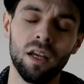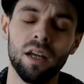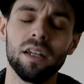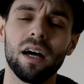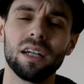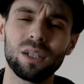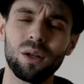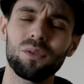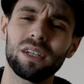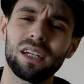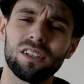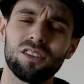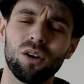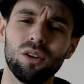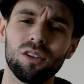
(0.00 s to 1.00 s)
Now I don't think I
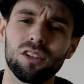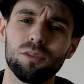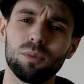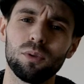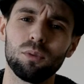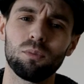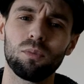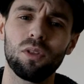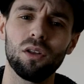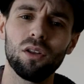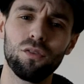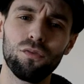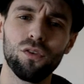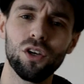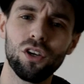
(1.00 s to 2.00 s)
told you, but on the
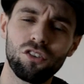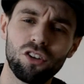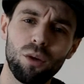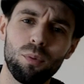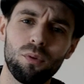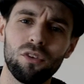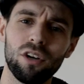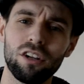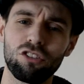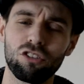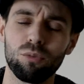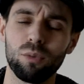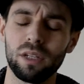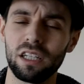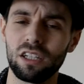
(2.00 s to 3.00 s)
first operation
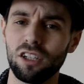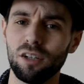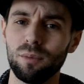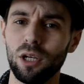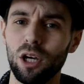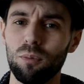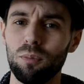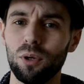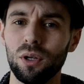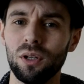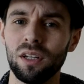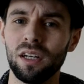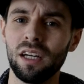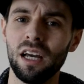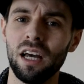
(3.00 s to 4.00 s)
when they cut me open,
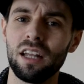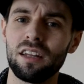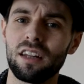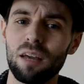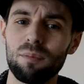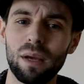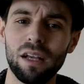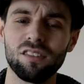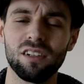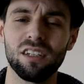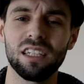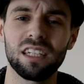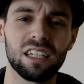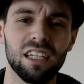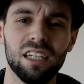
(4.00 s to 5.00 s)
they
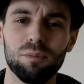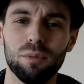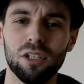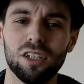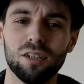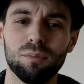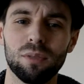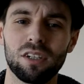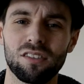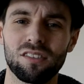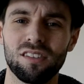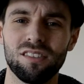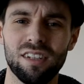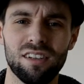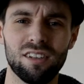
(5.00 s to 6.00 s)
basically cleaned me up because they
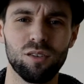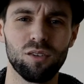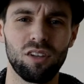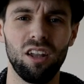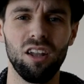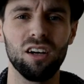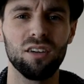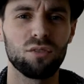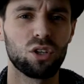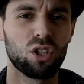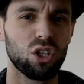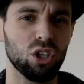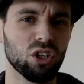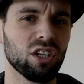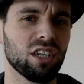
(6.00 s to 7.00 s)
said there was a lot of
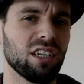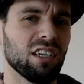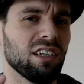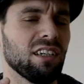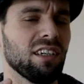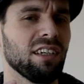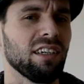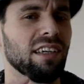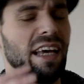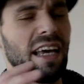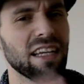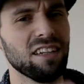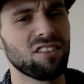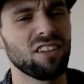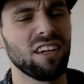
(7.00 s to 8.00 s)
gunk
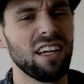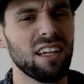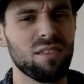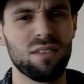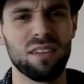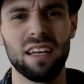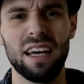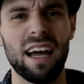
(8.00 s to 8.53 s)
inside of there.